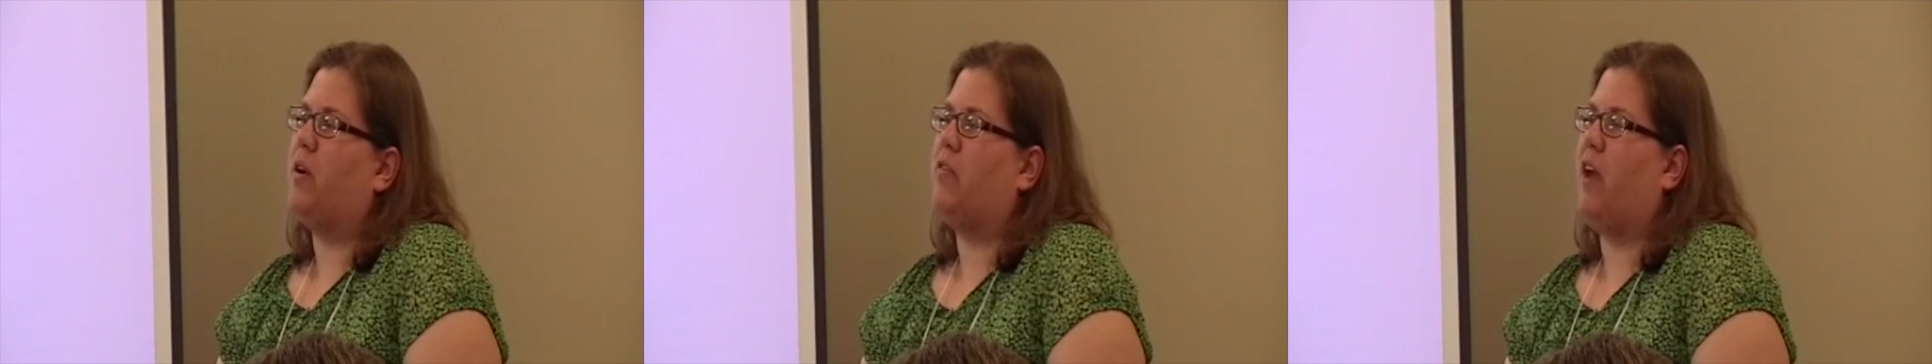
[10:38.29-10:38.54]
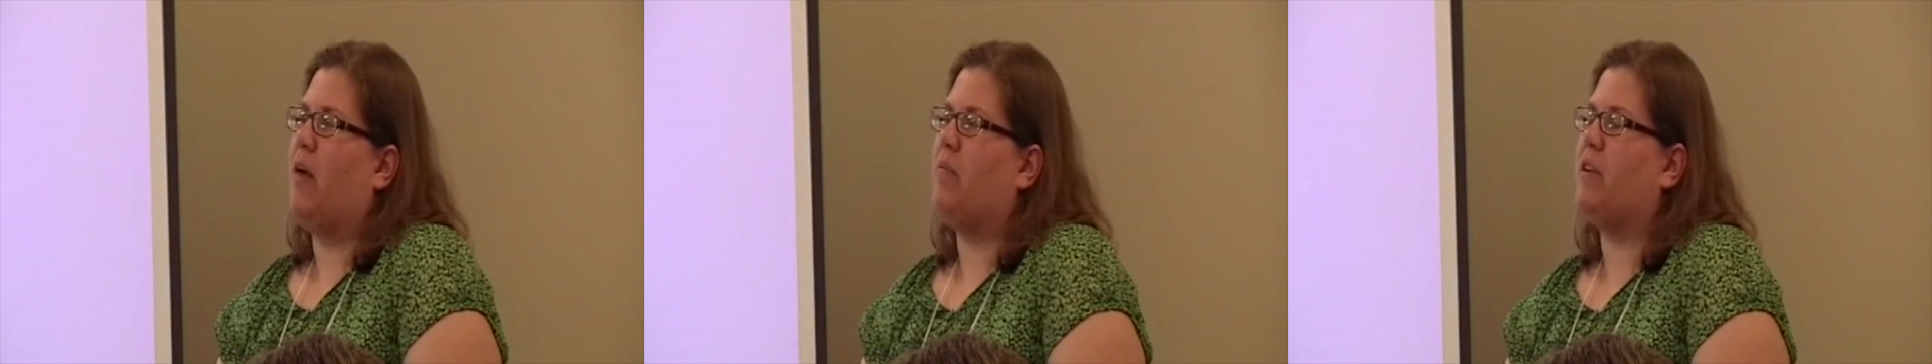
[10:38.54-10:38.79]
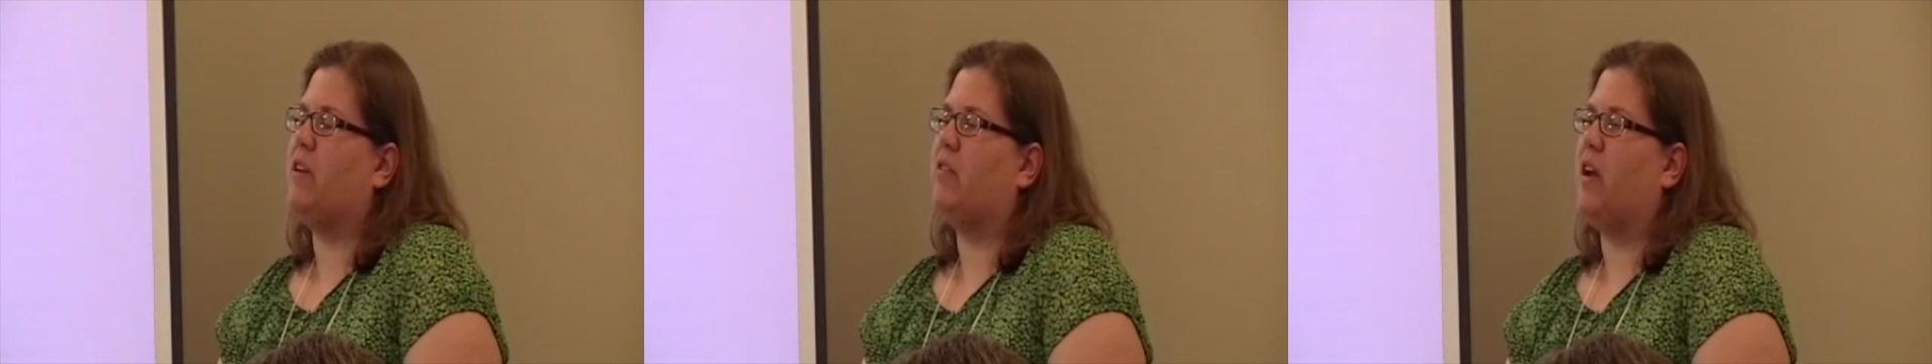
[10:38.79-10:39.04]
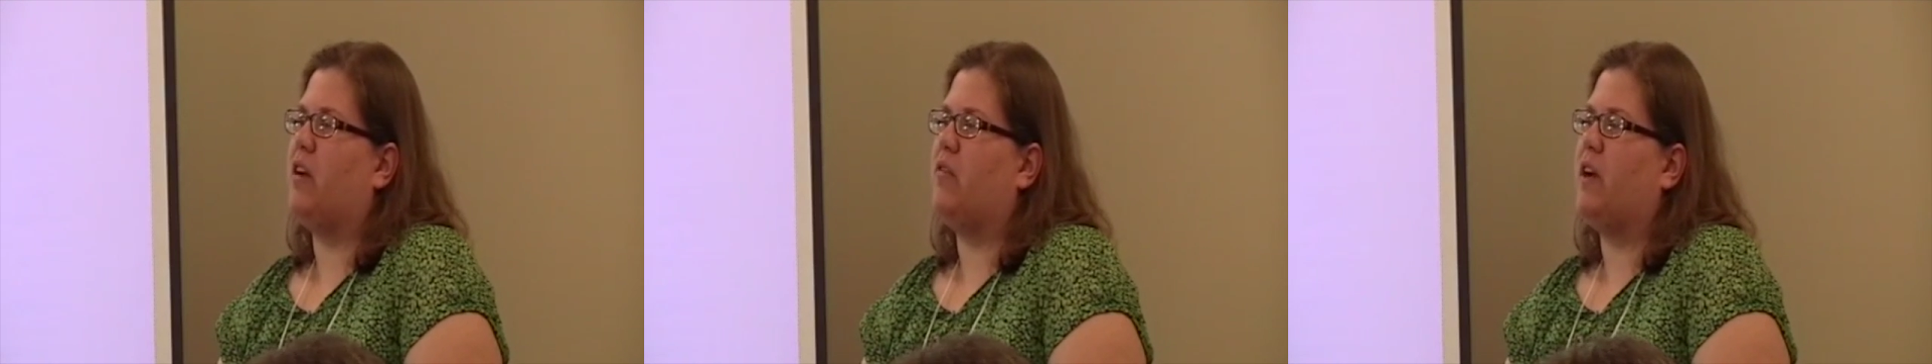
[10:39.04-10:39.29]
would have happened
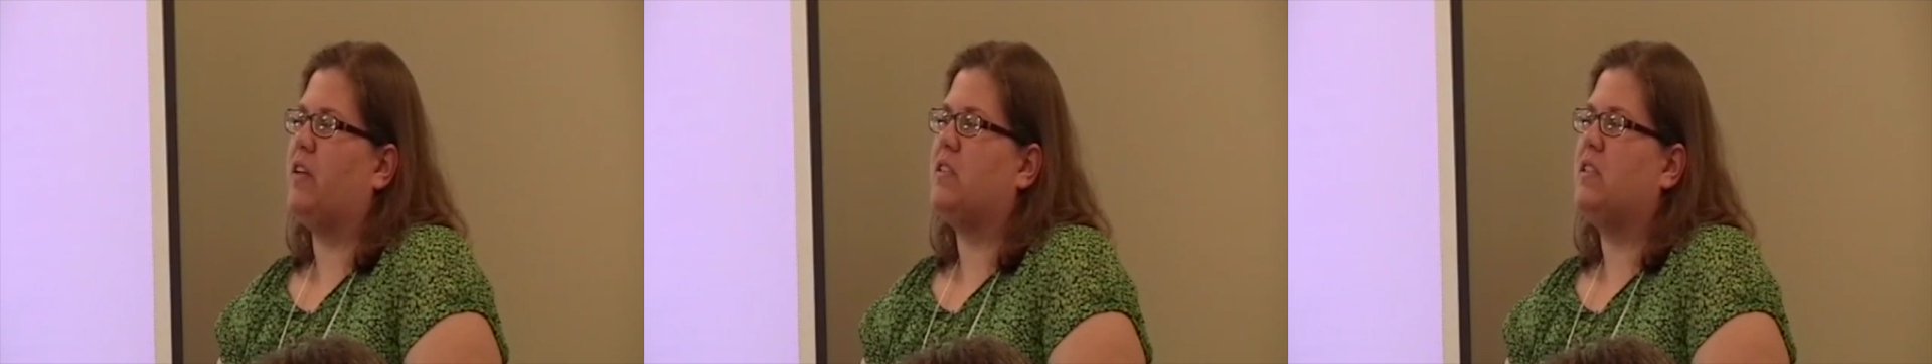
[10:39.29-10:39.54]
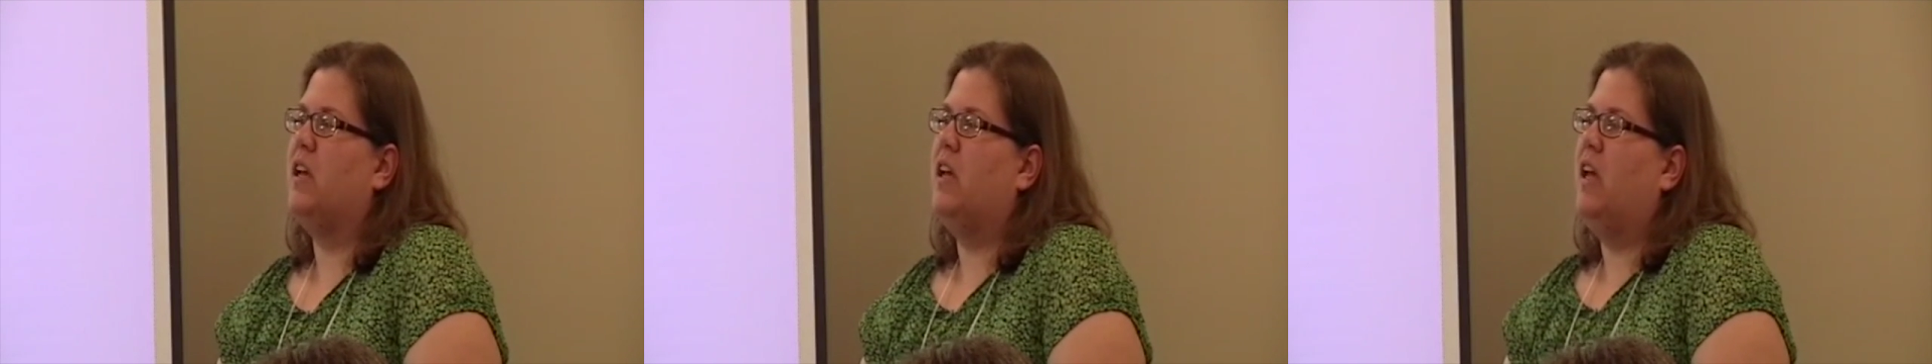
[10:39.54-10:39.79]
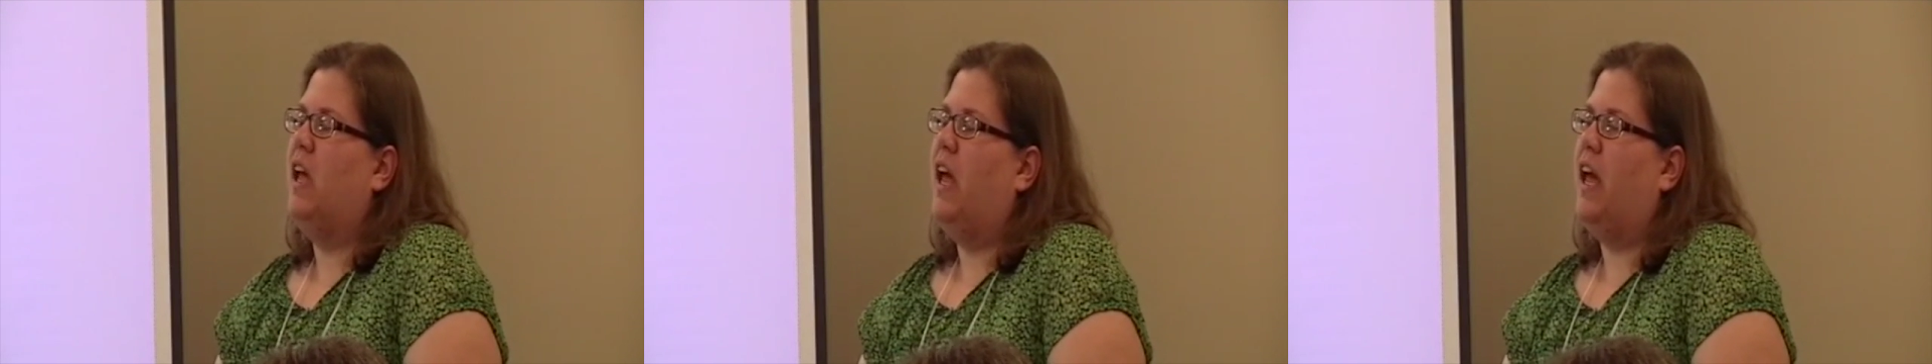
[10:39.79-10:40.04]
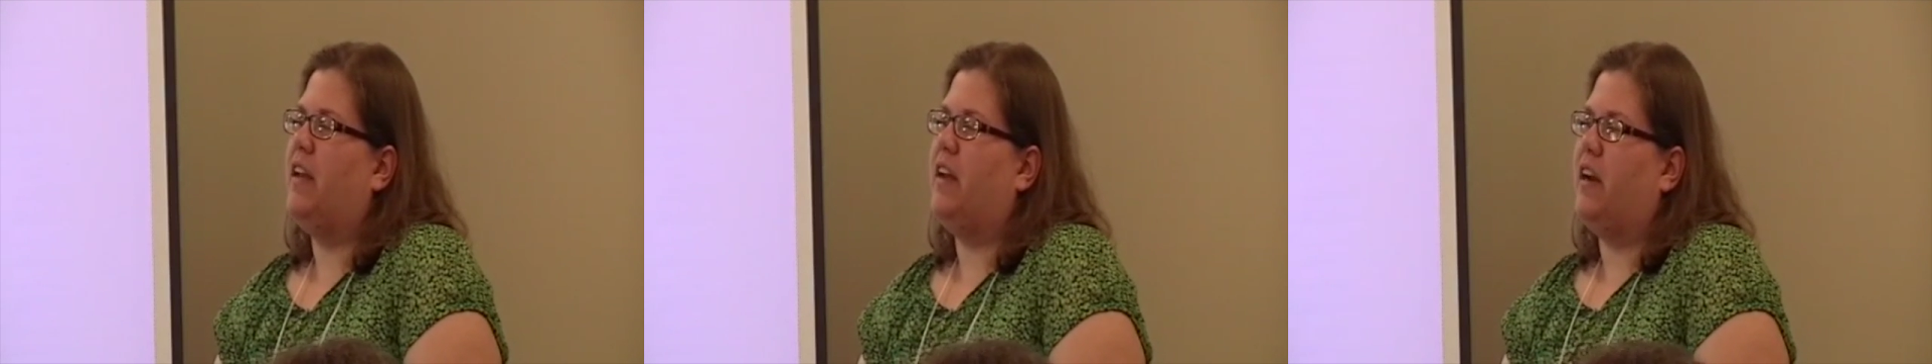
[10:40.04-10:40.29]
if none of us
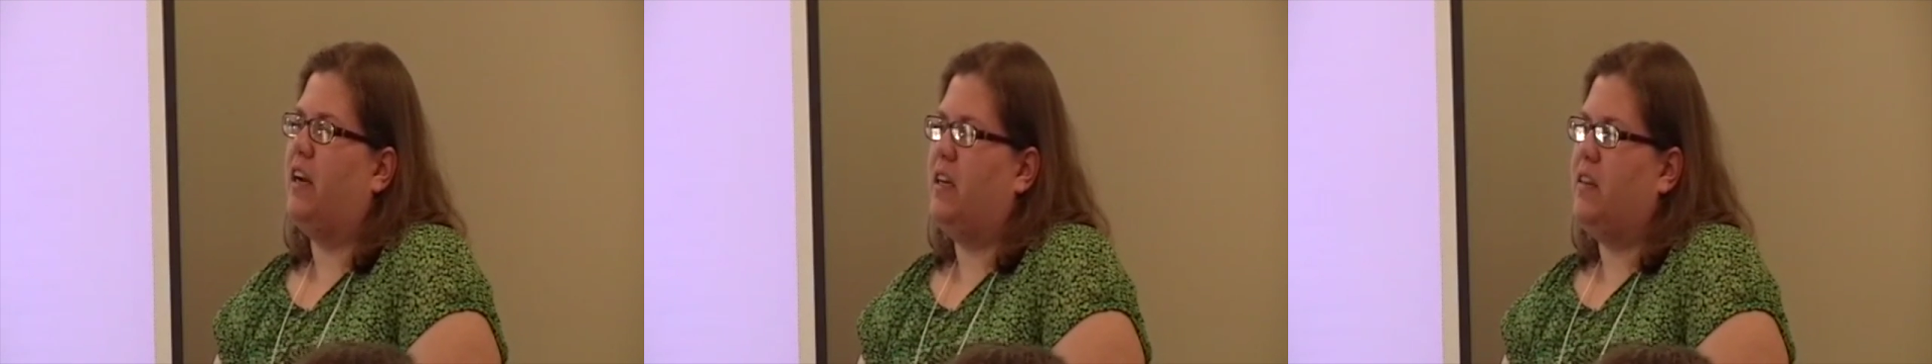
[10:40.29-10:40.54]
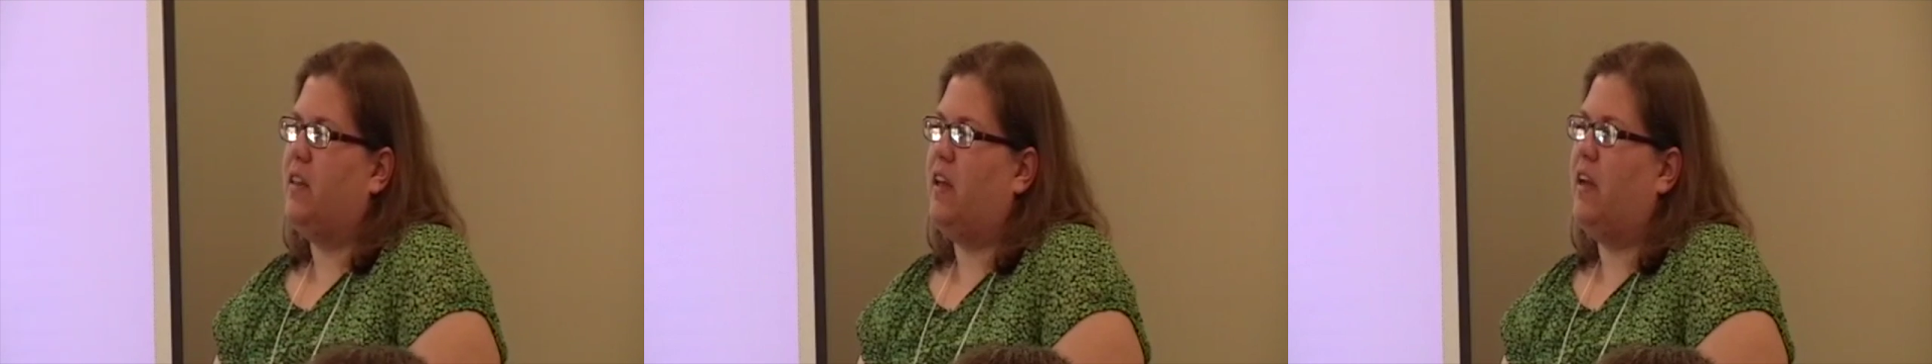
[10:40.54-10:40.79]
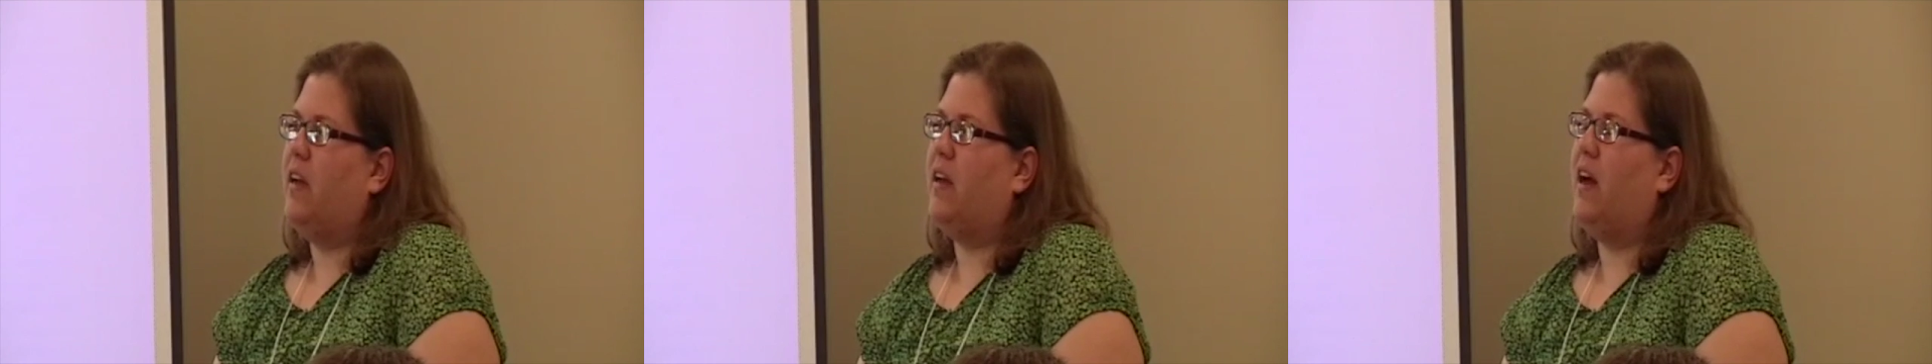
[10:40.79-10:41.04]
had done anything,